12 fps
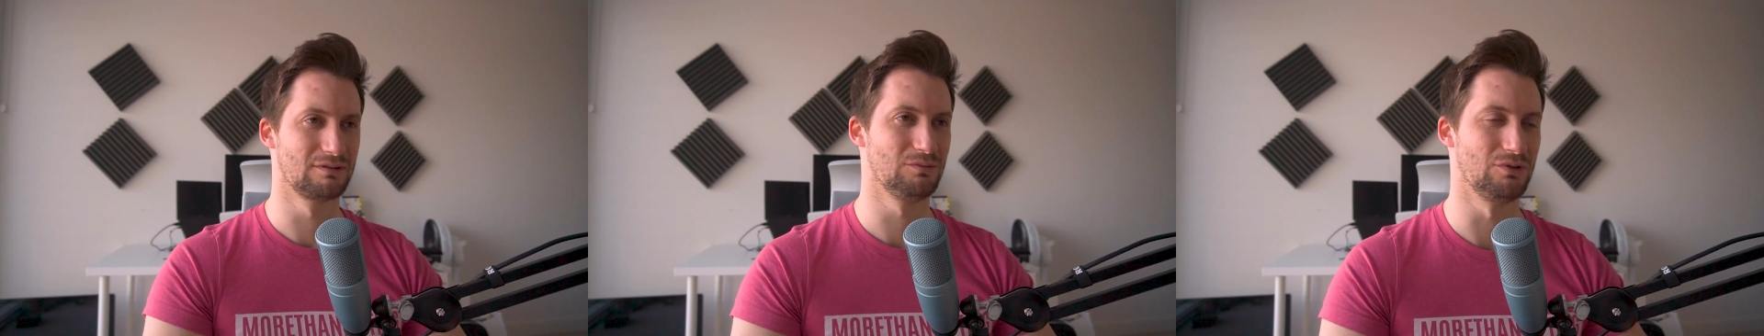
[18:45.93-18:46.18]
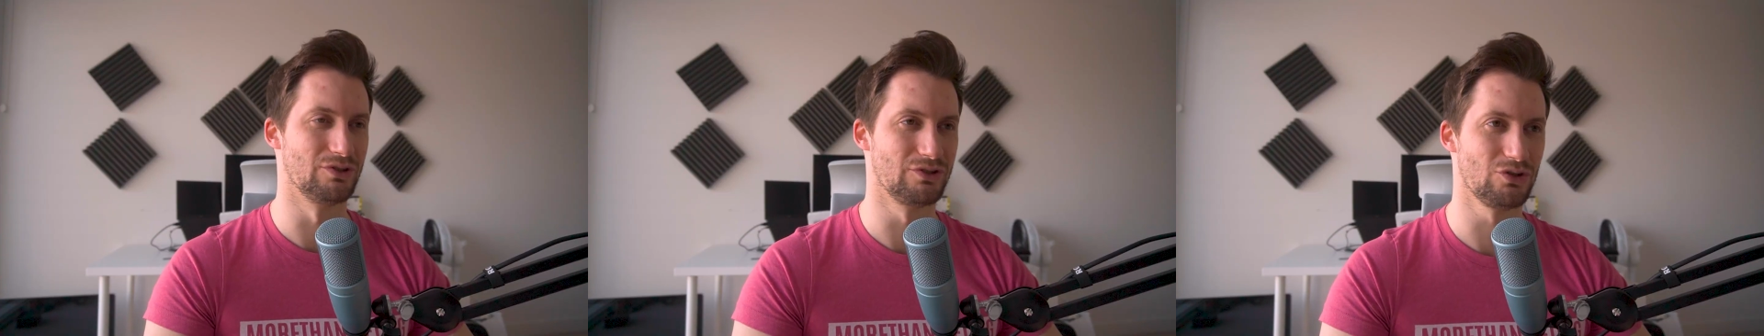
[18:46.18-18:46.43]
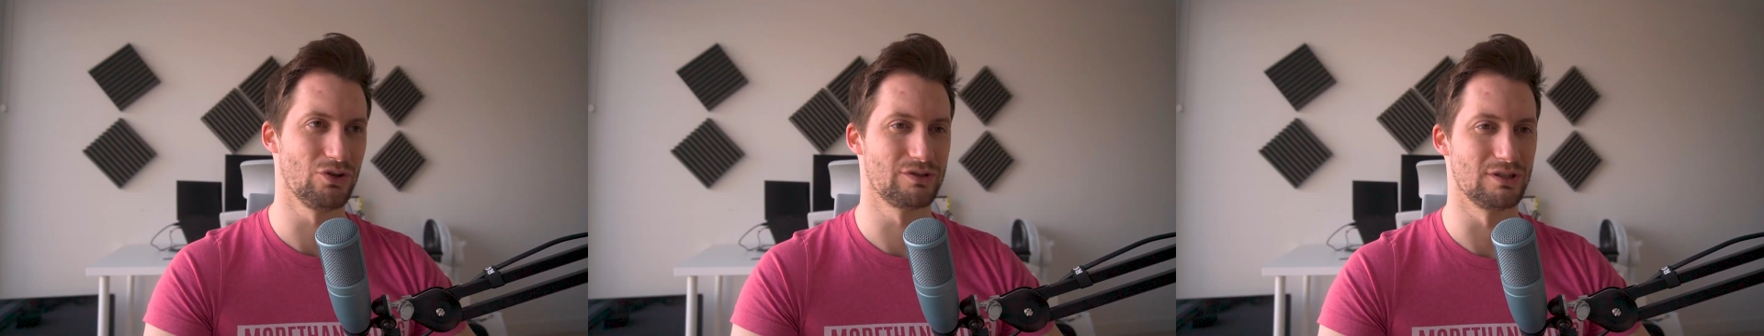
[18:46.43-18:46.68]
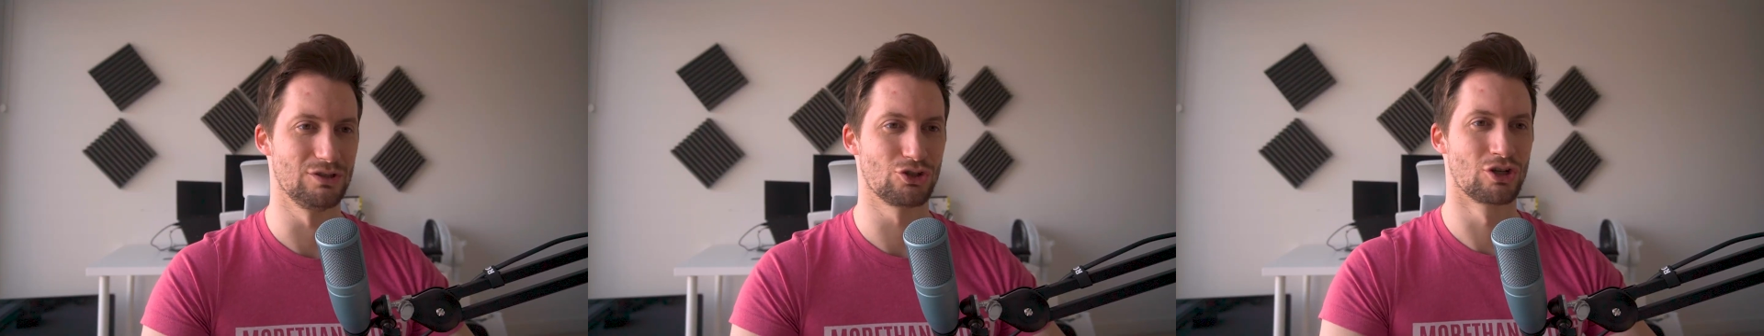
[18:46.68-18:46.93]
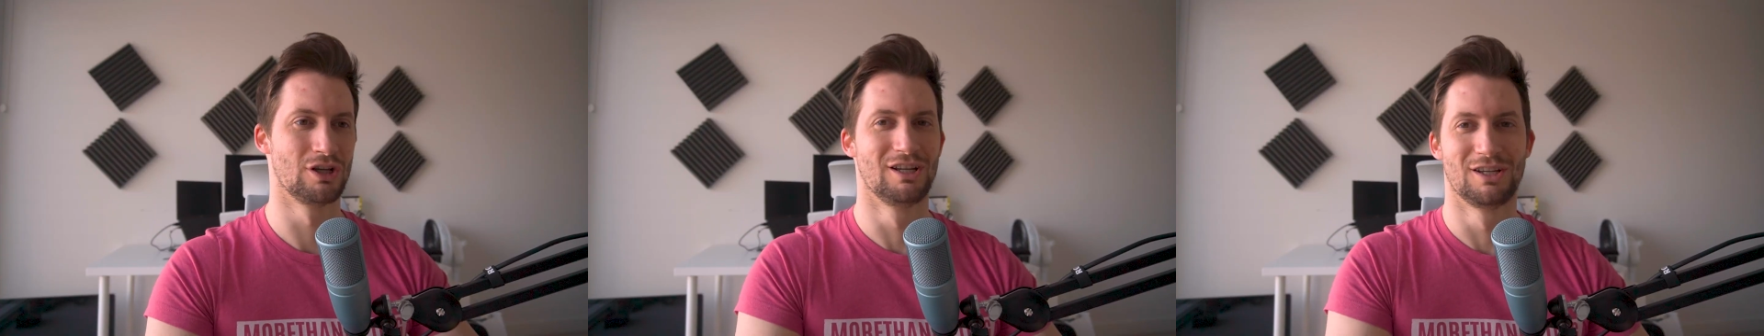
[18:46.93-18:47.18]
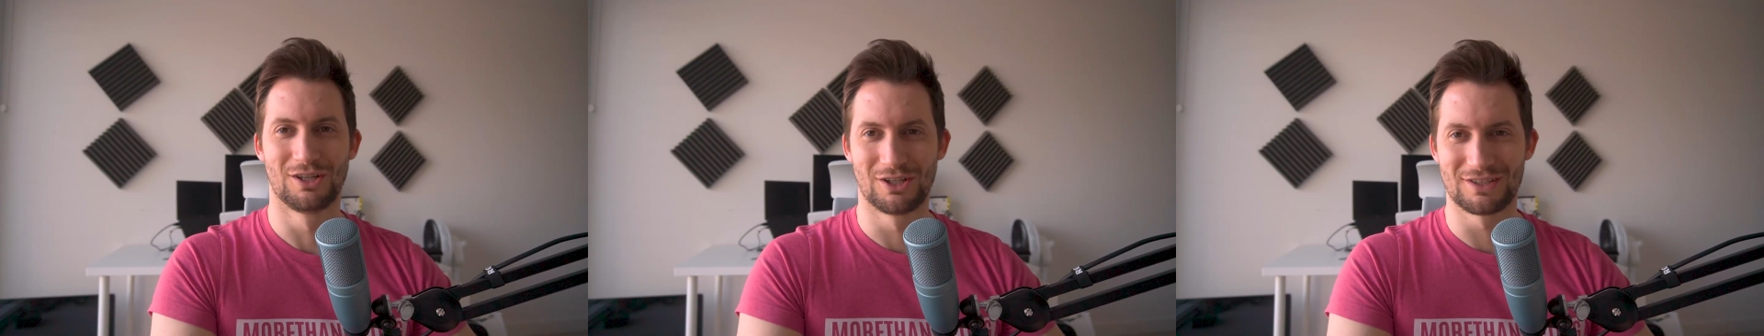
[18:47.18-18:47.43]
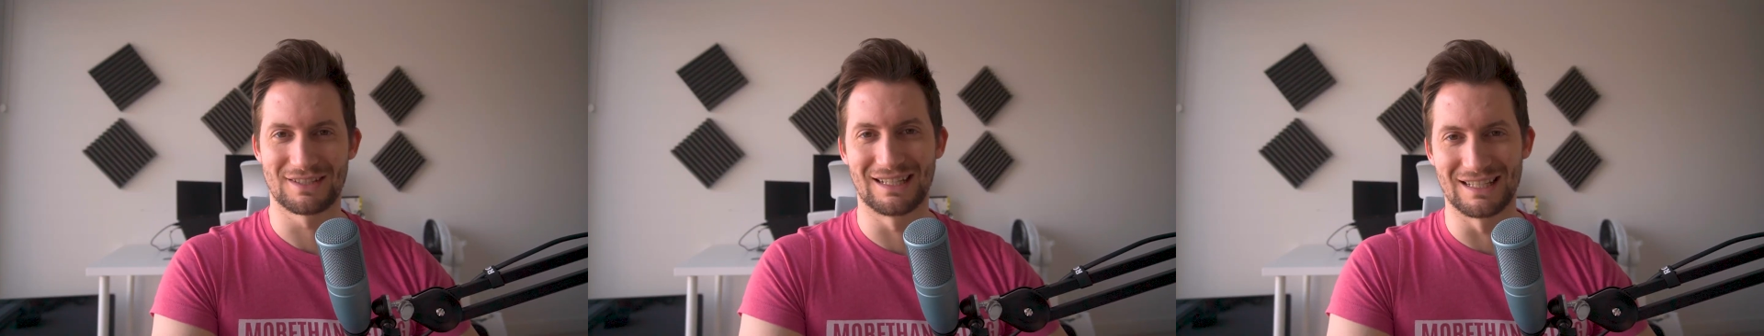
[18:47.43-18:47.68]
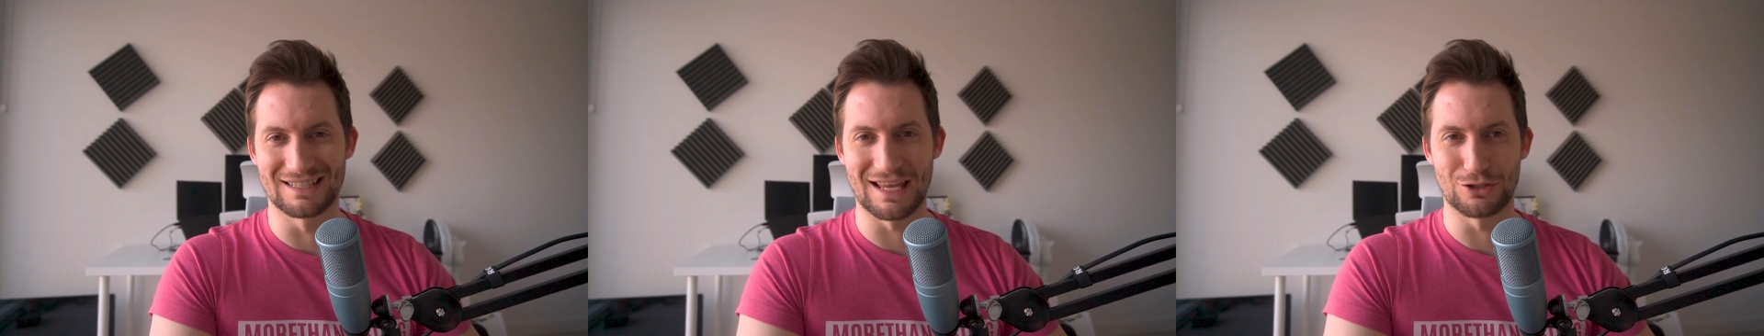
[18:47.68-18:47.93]
What a sausage.
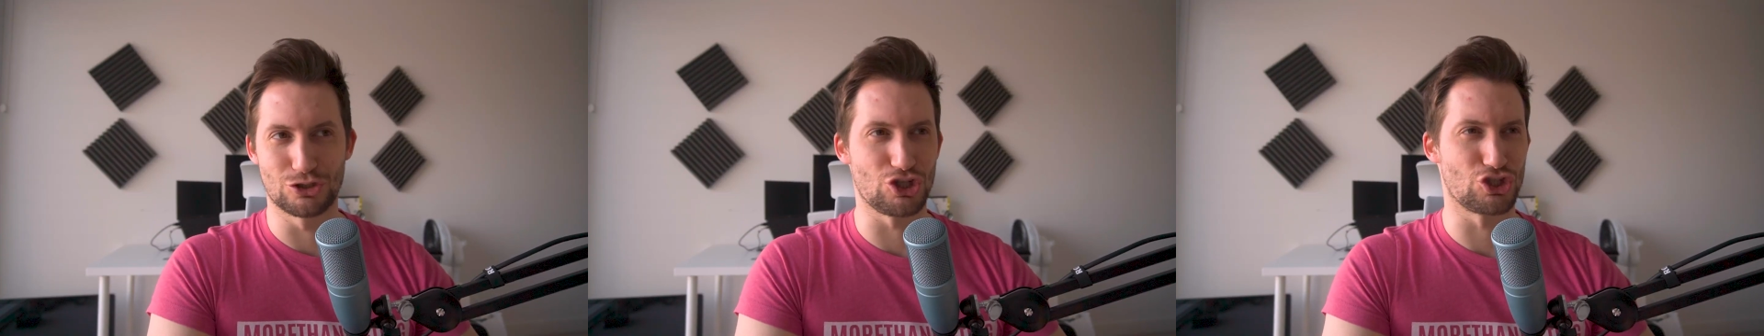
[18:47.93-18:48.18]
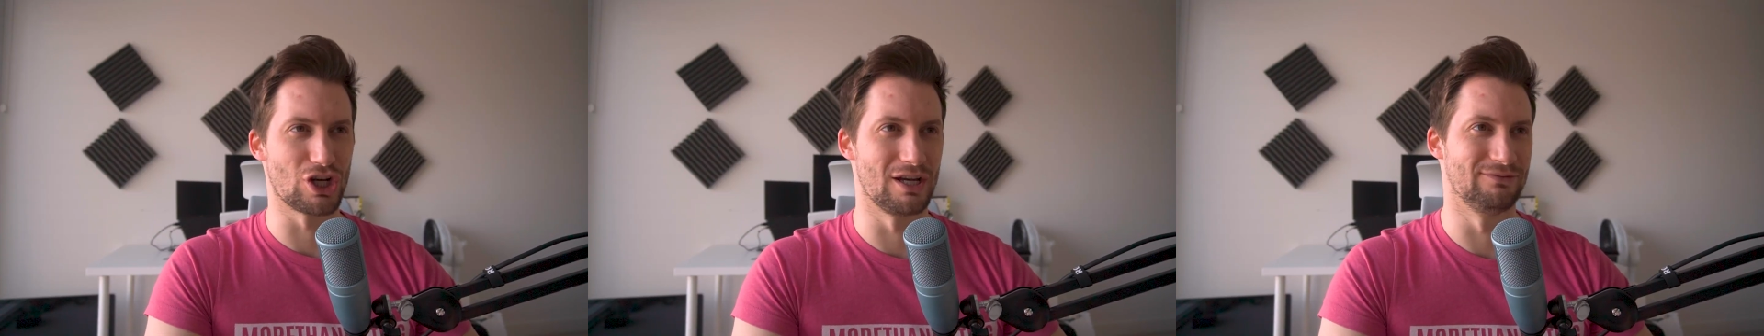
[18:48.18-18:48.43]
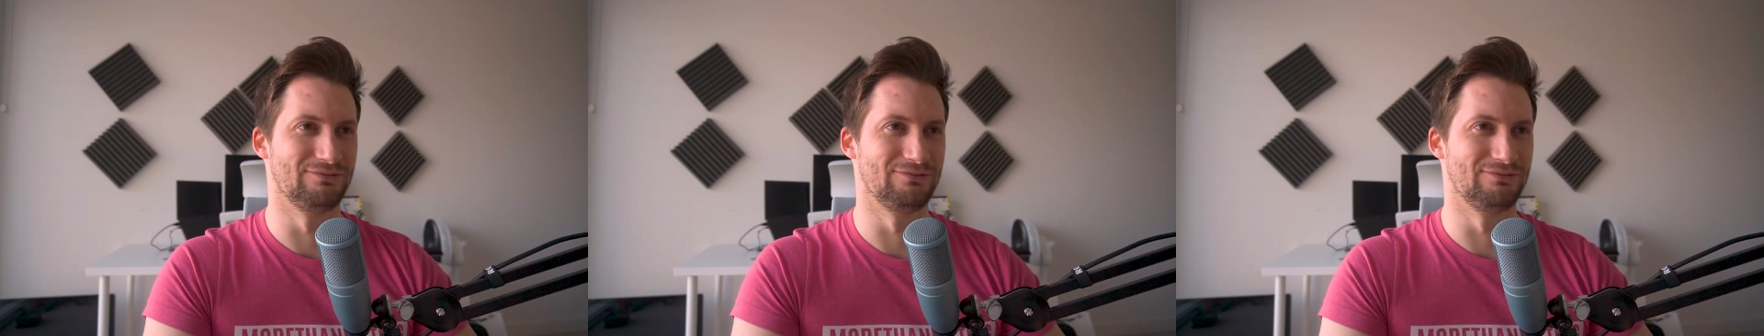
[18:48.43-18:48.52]
Silly salchicha.